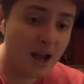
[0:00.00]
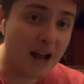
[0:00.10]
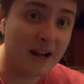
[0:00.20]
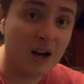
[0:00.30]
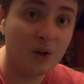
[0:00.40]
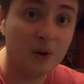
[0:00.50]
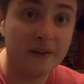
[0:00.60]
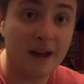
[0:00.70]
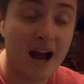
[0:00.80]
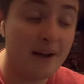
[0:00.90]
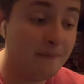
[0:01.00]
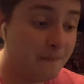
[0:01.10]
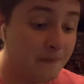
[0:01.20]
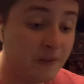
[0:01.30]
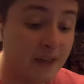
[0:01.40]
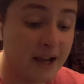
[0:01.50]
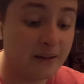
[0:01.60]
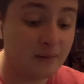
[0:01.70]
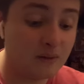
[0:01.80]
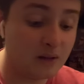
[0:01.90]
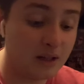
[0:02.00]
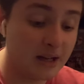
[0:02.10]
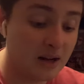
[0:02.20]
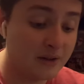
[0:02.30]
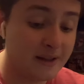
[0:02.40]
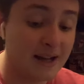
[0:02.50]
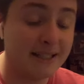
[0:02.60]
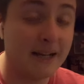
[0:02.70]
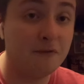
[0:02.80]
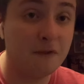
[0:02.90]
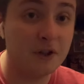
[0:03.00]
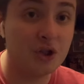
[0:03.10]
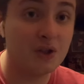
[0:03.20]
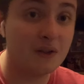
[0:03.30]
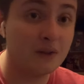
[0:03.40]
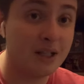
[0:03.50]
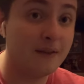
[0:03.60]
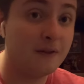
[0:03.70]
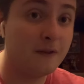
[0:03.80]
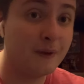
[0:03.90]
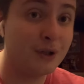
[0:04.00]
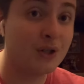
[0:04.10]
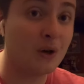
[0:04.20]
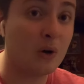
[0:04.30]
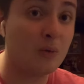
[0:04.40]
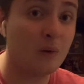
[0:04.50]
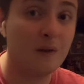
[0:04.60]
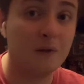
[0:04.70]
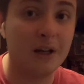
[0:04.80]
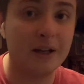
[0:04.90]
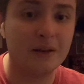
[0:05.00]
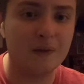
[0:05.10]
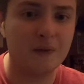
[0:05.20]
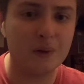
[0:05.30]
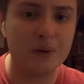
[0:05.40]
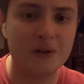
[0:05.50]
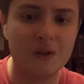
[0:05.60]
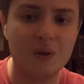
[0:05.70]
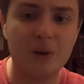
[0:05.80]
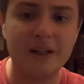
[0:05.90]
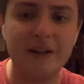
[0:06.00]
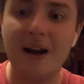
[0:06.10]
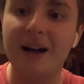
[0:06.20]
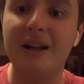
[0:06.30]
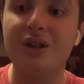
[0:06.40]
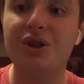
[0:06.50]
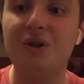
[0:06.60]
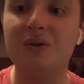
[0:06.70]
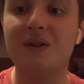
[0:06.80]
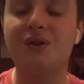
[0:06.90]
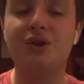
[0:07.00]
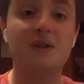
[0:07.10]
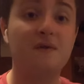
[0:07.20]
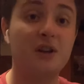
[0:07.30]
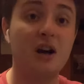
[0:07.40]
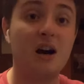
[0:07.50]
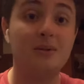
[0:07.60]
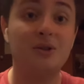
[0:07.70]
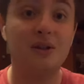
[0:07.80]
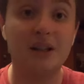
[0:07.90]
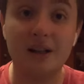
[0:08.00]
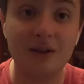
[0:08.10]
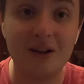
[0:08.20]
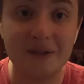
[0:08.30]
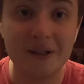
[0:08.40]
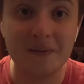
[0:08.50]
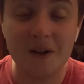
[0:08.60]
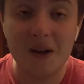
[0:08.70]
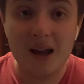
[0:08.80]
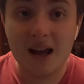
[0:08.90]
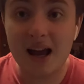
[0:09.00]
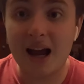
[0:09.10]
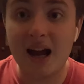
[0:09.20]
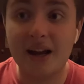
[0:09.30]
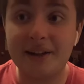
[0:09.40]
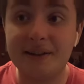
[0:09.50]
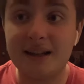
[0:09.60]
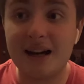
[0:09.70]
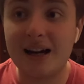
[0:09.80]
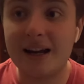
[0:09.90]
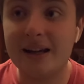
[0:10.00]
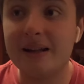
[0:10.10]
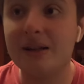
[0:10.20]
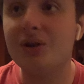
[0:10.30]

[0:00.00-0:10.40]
And not only that, David Finch's artwork for like the first 29 issues is just phenomenal, and I love it. And I